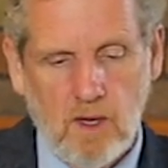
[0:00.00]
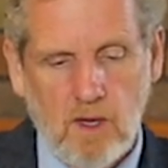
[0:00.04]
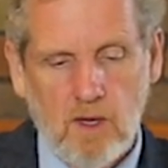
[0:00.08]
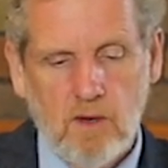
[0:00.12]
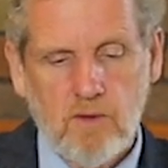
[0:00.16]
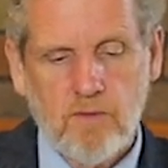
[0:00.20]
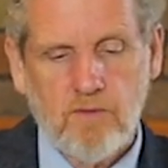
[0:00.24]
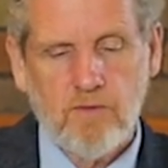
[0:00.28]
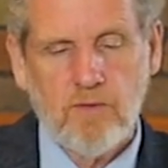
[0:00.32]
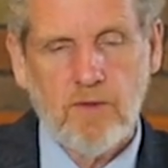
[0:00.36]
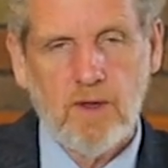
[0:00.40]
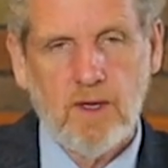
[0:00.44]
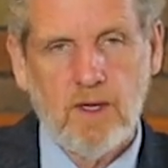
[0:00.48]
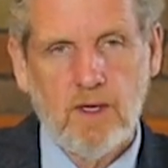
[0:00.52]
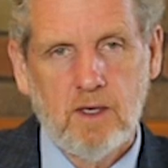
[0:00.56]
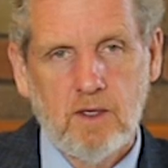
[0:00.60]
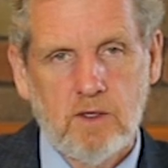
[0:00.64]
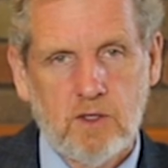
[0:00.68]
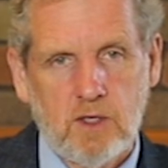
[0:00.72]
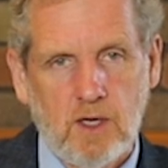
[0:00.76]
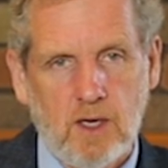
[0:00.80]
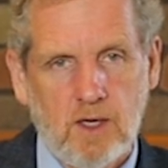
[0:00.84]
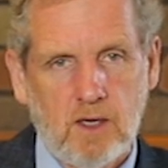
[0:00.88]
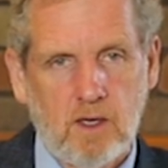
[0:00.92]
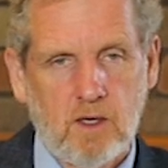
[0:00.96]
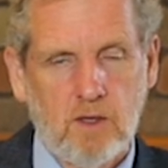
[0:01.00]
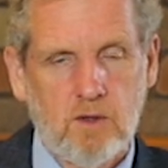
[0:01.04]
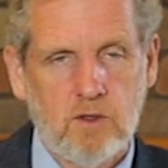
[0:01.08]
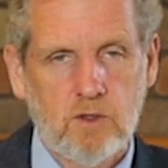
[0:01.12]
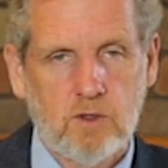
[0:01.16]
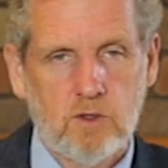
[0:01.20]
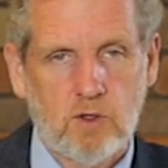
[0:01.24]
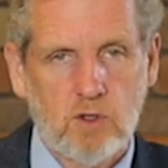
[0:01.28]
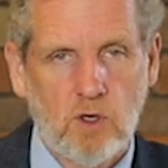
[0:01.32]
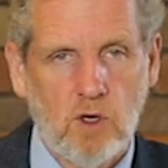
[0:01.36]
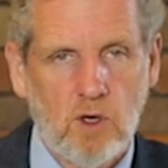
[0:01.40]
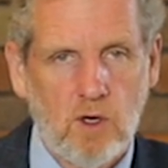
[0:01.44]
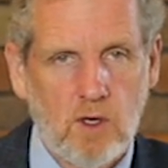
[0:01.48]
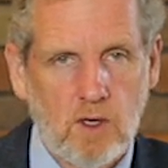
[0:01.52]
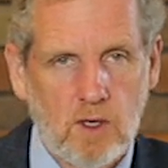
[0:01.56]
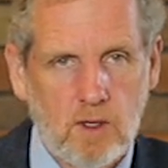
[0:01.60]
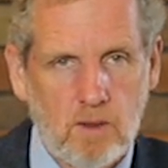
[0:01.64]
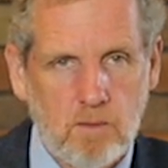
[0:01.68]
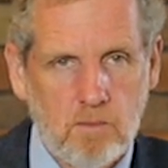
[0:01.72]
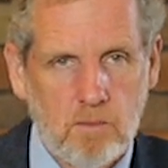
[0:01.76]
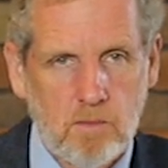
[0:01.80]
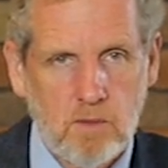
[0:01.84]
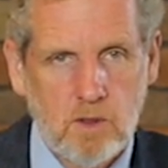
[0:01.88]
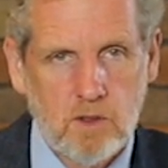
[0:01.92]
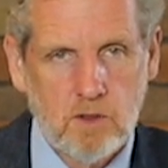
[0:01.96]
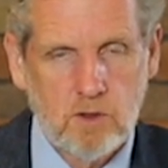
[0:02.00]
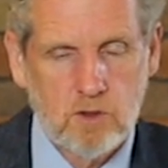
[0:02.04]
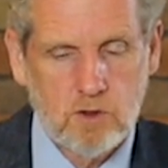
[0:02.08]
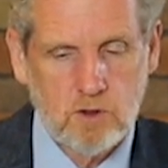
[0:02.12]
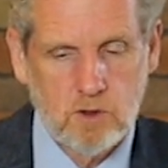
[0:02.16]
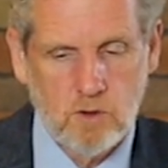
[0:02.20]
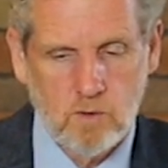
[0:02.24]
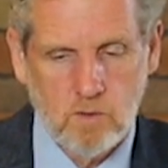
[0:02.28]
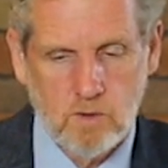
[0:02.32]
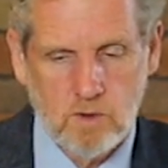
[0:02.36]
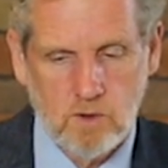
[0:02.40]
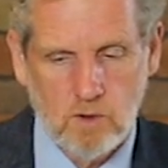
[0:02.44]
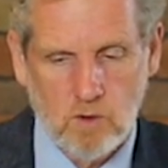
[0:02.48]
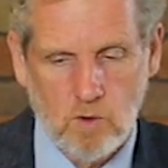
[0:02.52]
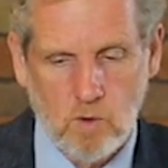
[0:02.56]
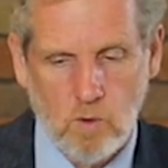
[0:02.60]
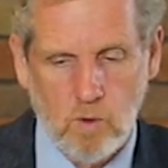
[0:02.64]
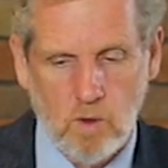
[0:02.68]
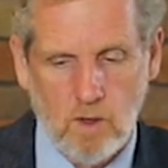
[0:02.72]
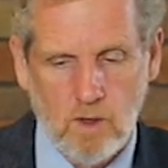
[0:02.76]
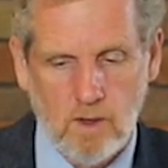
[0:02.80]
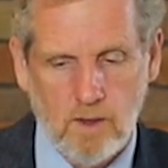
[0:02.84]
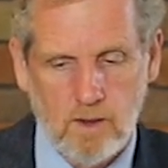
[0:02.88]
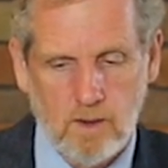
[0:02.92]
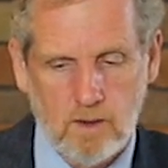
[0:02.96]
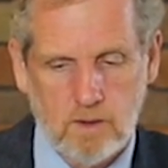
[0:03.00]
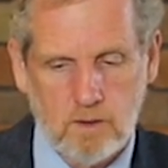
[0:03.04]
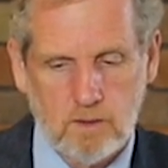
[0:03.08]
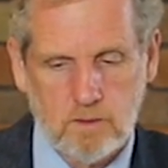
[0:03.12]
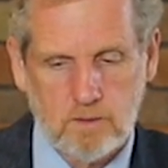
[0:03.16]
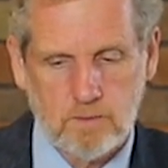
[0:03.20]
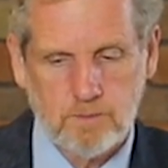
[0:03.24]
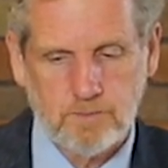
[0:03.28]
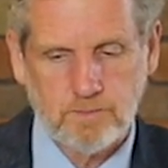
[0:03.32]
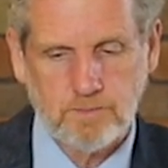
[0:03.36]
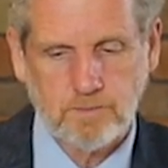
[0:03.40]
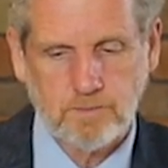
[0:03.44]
if they had taken the time to inquire?